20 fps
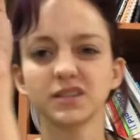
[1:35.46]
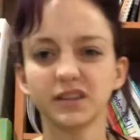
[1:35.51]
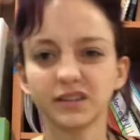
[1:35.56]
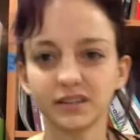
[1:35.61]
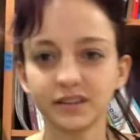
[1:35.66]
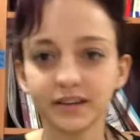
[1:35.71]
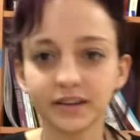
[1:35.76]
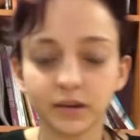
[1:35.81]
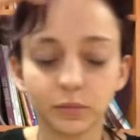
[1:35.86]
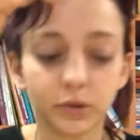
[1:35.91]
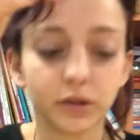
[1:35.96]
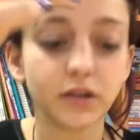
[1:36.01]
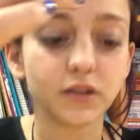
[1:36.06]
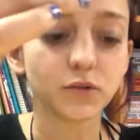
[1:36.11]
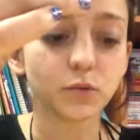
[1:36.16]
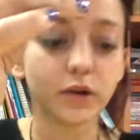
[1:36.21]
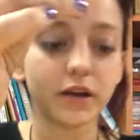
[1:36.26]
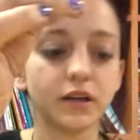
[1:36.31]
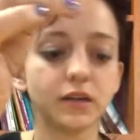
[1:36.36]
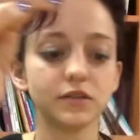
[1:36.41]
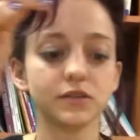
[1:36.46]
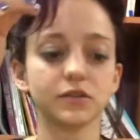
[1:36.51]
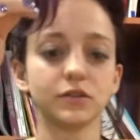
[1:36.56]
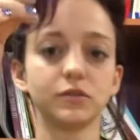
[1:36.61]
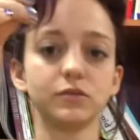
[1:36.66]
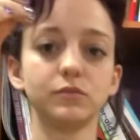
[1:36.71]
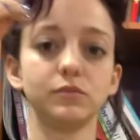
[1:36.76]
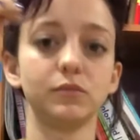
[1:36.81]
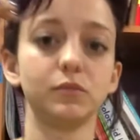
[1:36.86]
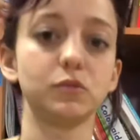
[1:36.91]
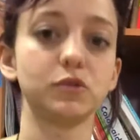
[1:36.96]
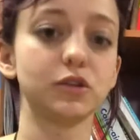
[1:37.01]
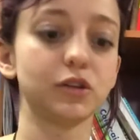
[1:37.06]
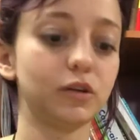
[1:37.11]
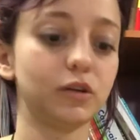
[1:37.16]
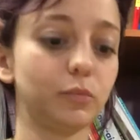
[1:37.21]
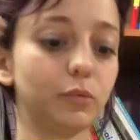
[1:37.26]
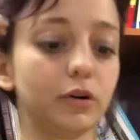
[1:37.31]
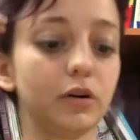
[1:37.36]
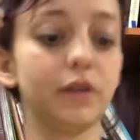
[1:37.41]
not in anybody's way. So I'm just
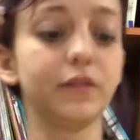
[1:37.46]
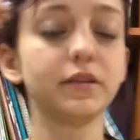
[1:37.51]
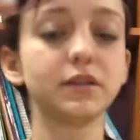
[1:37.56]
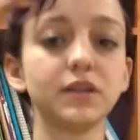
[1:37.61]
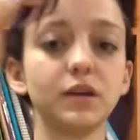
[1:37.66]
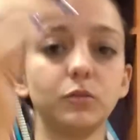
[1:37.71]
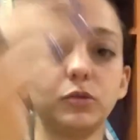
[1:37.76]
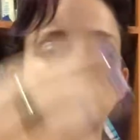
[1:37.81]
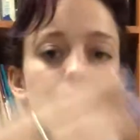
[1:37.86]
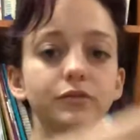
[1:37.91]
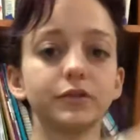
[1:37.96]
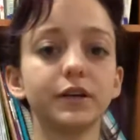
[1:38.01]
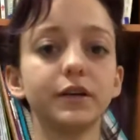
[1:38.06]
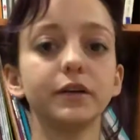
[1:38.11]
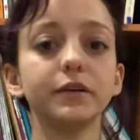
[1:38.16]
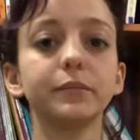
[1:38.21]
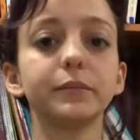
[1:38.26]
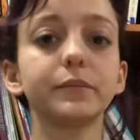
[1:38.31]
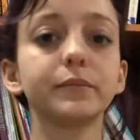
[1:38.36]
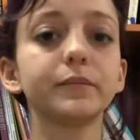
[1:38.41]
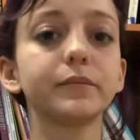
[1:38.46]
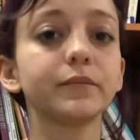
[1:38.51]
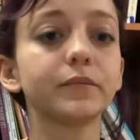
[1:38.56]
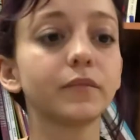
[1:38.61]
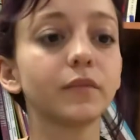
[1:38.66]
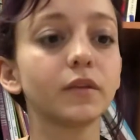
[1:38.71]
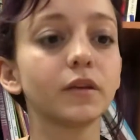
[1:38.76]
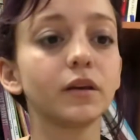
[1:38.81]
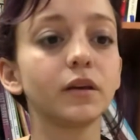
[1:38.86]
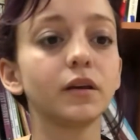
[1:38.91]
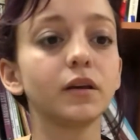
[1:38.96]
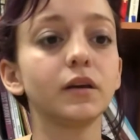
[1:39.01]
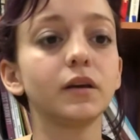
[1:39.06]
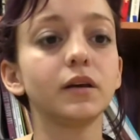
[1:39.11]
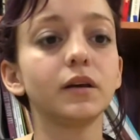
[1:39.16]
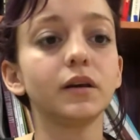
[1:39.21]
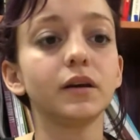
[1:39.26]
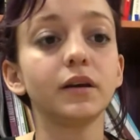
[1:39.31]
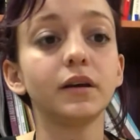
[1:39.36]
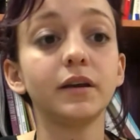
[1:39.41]
going to put it on the table over here.
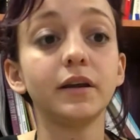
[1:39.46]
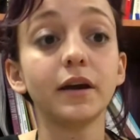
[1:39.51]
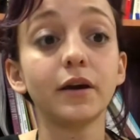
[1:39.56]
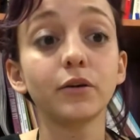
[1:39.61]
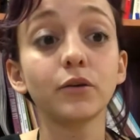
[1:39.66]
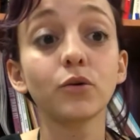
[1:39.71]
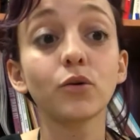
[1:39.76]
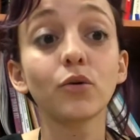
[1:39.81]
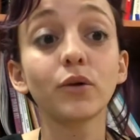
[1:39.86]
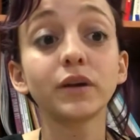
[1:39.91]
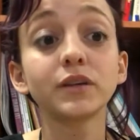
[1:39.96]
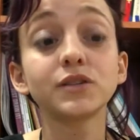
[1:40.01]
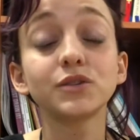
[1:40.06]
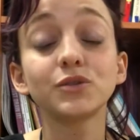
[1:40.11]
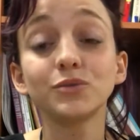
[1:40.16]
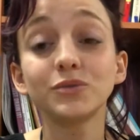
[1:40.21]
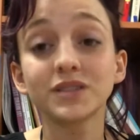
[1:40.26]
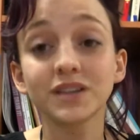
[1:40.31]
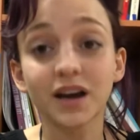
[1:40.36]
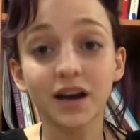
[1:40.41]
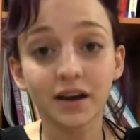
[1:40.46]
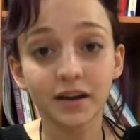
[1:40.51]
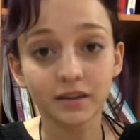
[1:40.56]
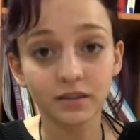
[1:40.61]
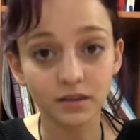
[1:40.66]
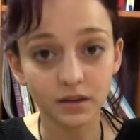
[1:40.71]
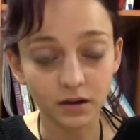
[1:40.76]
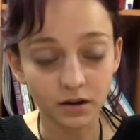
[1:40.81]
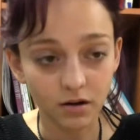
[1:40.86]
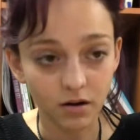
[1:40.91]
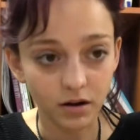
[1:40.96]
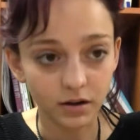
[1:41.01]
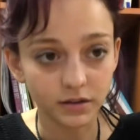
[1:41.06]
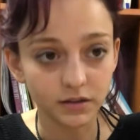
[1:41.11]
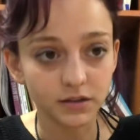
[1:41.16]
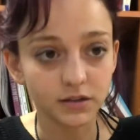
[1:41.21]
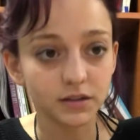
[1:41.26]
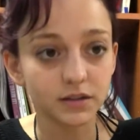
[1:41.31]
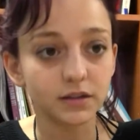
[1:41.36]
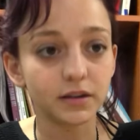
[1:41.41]
Now you're going to tie the
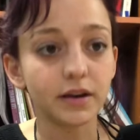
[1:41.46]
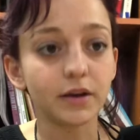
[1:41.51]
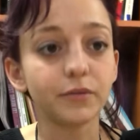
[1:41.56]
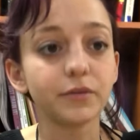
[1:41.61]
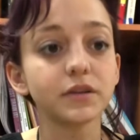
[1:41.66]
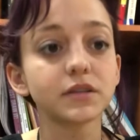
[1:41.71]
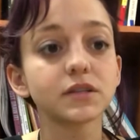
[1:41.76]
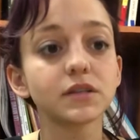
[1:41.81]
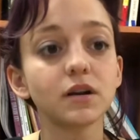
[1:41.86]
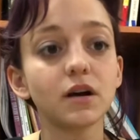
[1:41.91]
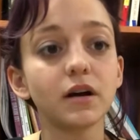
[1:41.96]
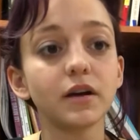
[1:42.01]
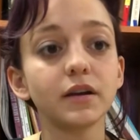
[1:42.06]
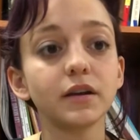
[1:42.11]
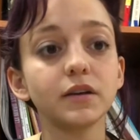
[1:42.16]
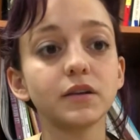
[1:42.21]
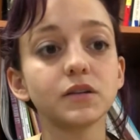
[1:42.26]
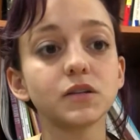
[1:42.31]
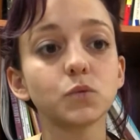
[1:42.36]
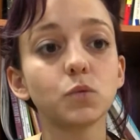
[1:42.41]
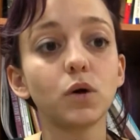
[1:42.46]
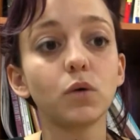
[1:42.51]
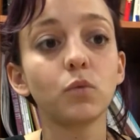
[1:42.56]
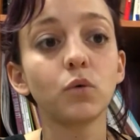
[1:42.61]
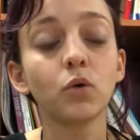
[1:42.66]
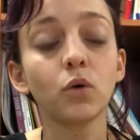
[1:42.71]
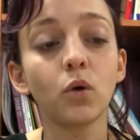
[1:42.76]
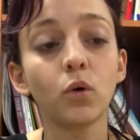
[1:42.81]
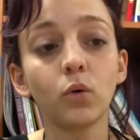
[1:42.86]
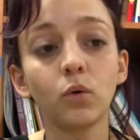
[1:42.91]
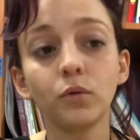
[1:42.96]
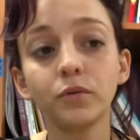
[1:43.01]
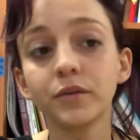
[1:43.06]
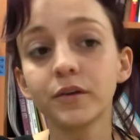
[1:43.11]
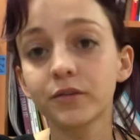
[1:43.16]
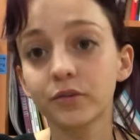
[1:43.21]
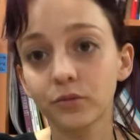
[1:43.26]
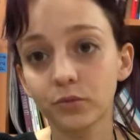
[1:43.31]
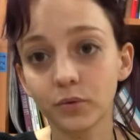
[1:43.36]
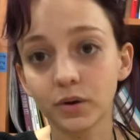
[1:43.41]
knot. Now this knot is what will hold the
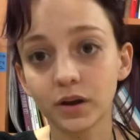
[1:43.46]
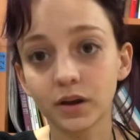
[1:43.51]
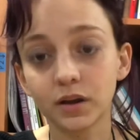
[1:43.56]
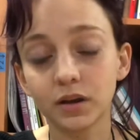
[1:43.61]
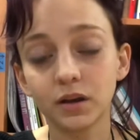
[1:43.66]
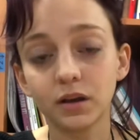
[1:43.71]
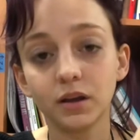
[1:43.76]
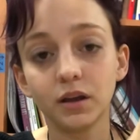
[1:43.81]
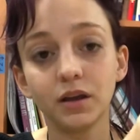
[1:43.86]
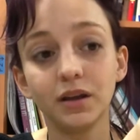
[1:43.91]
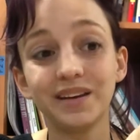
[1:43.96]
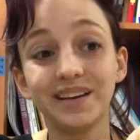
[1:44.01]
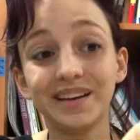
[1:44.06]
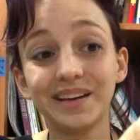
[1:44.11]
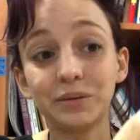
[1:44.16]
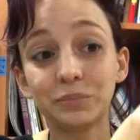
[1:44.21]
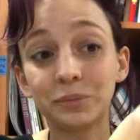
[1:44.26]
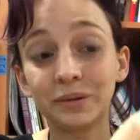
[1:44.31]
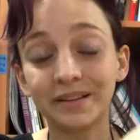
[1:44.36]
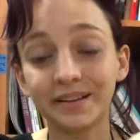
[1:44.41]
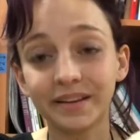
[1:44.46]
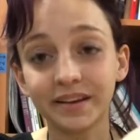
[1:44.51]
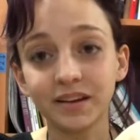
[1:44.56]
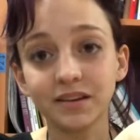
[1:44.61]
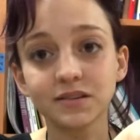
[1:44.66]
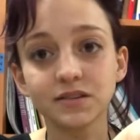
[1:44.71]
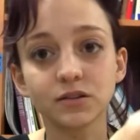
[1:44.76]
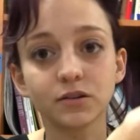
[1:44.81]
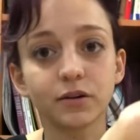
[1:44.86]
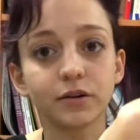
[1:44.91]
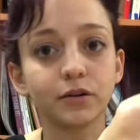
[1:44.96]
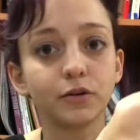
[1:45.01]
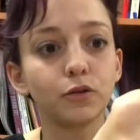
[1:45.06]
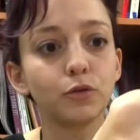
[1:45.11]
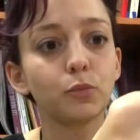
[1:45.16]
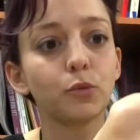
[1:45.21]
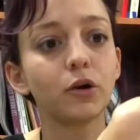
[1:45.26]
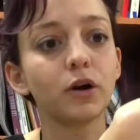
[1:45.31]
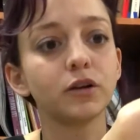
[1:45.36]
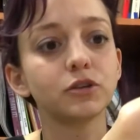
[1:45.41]
thread in place on your
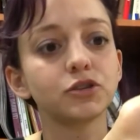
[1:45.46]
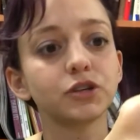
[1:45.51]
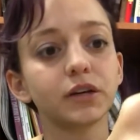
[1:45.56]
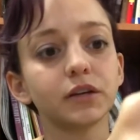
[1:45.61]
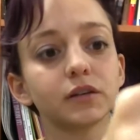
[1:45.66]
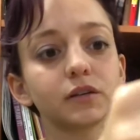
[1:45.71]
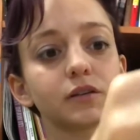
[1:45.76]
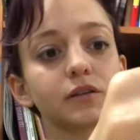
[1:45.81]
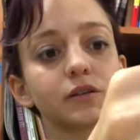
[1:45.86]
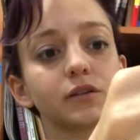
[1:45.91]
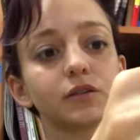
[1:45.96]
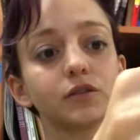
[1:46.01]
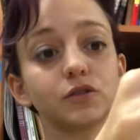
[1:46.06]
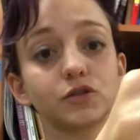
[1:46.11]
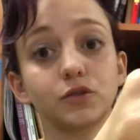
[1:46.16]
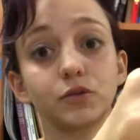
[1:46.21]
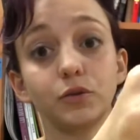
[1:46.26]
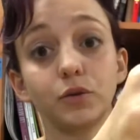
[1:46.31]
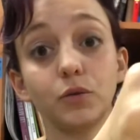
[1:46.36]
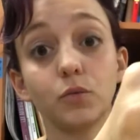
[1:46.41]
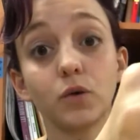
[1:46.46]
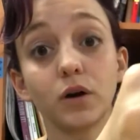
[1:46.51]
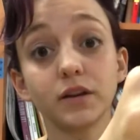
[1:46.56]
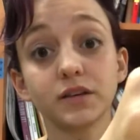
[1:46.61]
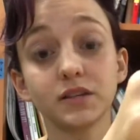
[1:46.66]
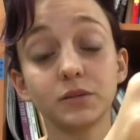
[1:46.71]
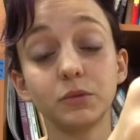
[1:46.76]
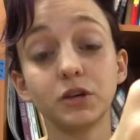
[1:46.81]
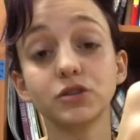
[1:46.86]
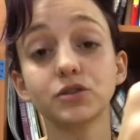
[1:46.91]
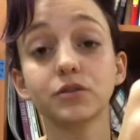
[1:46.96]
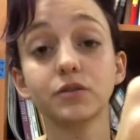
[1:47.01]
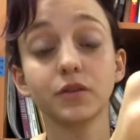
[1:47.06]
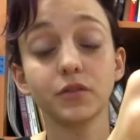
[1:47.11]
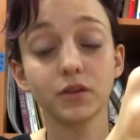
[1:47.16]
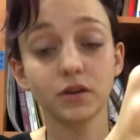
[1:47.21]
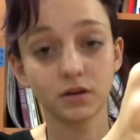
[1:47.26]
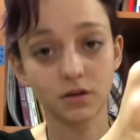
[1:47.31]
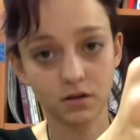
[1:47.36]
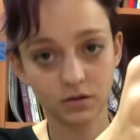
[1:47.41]
project. So you want to make sure that
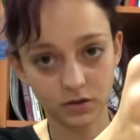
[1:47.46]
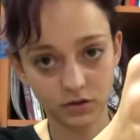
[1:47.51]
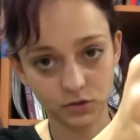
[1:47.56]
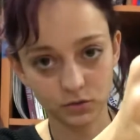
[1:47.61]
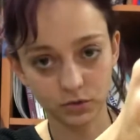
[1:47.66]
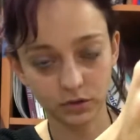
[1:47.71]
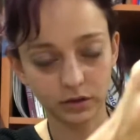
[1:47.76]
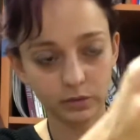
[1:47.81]
the knot is really